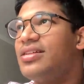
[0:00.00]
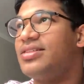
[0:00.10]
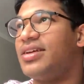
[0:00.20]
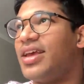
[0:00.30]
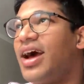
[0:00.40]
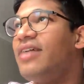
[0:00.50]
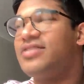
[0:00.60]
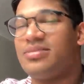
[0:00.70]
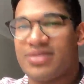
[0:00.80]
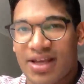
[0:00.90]
It's like you have
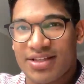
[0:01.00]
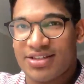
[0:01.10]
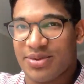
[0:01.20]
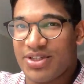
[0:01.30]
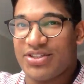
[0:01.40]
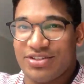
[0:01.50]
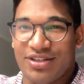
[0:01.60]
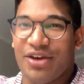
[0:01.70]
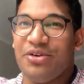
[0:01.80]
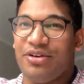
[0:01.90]
some tests where you just
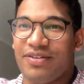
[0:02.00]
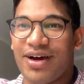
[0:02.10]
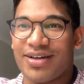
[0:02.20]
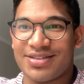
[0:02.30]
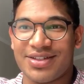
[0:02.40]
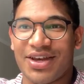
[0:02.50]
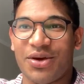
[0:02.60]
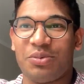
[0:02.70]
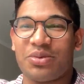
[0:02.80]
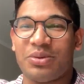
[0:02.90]
don't revise and you go
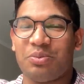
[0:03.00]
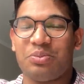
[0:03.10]
and